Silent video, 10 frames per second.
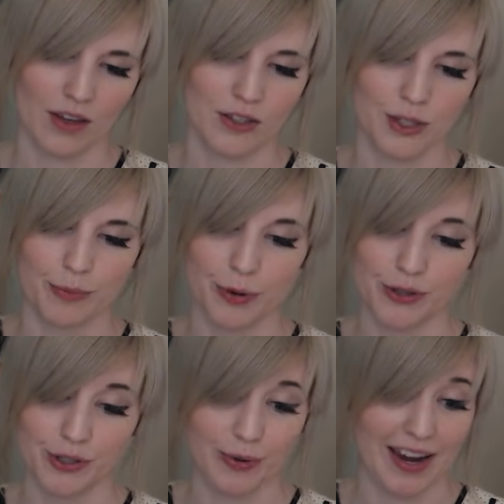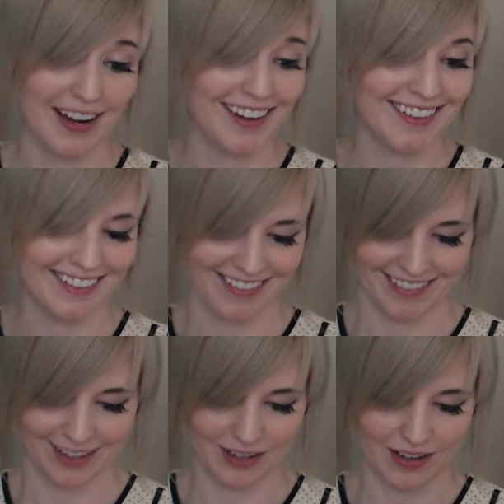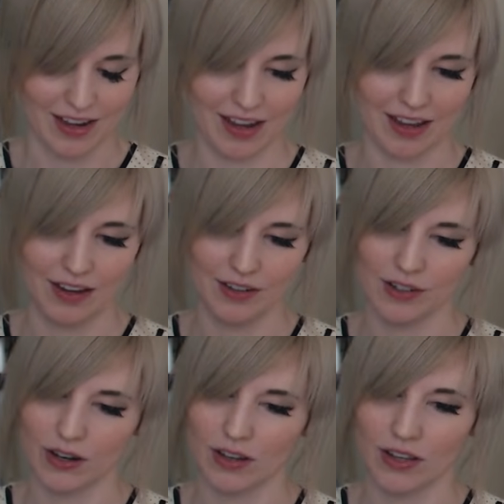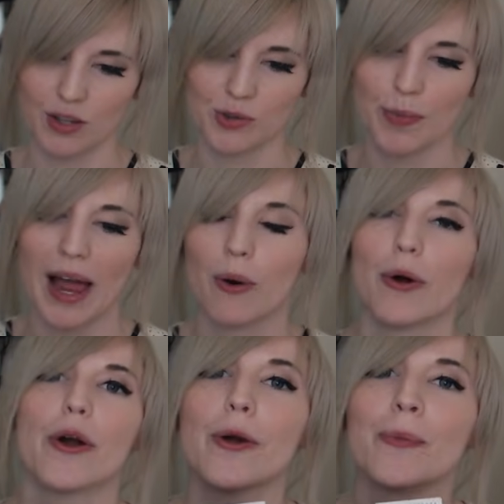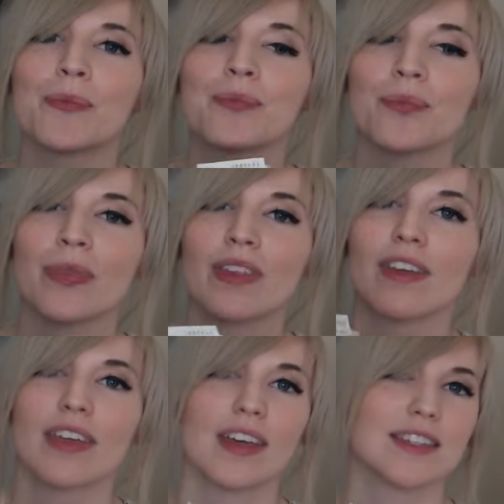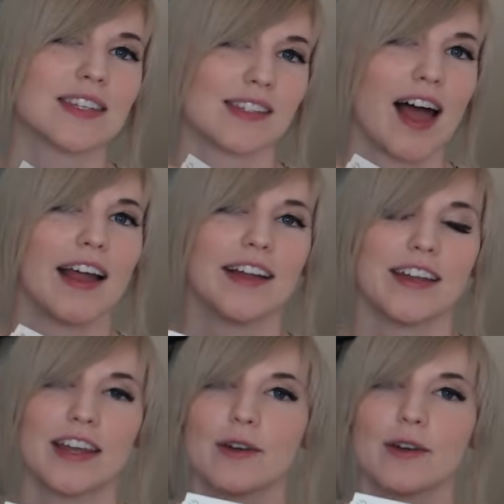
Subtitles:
to persuade and its power in society.